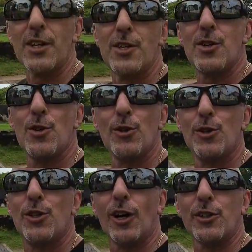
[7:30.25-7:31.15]

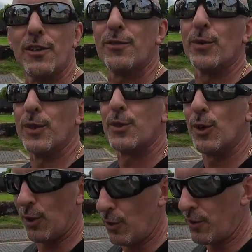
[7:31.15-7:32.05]
huge Dutch influence
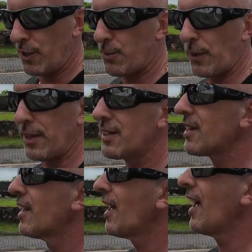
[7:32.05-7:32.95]
all over this place.
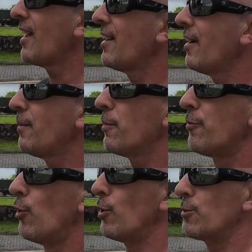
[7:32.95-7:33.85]
And the
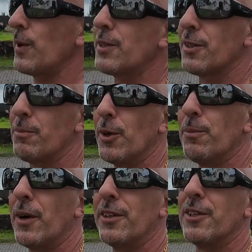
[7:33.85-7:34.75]
fort was basically built
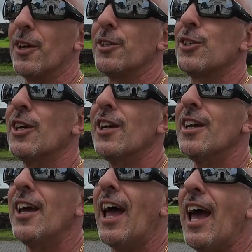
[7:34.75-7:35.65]
by the Dutch.
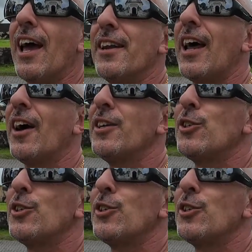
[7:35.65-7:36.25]
And now he